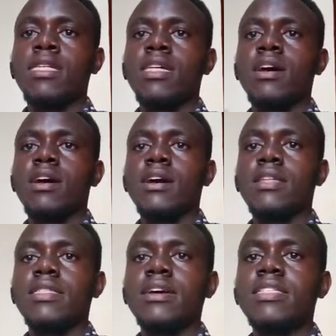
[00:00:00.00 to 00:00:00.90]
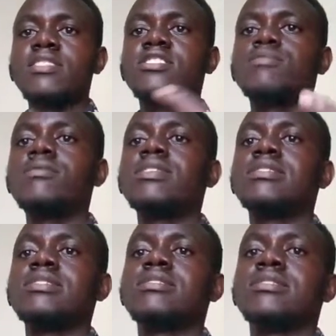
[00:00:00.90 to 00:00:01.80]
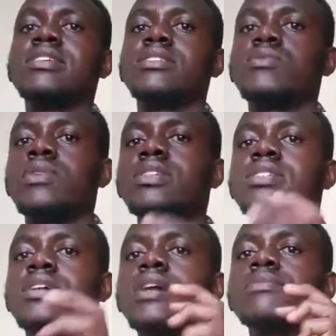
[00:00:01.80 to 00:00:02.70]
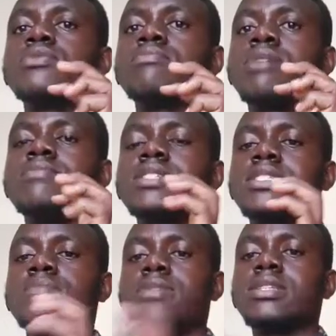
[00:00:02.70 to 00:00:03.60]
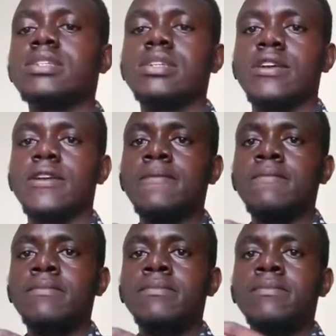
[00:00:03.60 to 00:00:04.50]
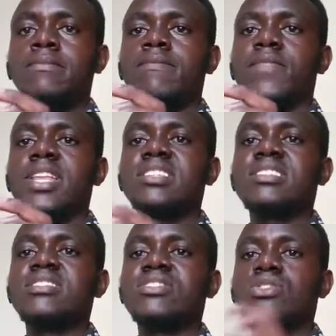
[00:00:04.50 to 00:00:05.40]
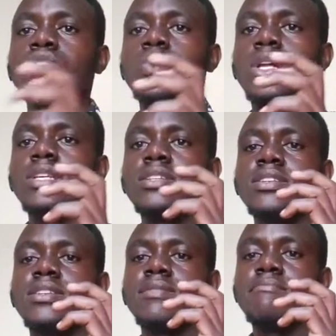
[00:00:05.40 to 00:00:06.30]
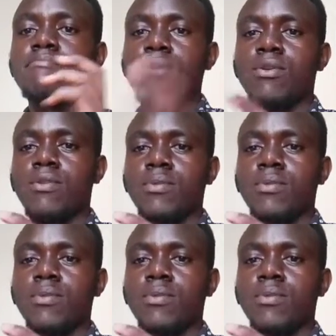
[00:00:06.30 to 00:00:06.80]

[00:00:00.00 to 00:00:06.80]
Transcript: other experiences, that when it comes to public speaking, less is usually more.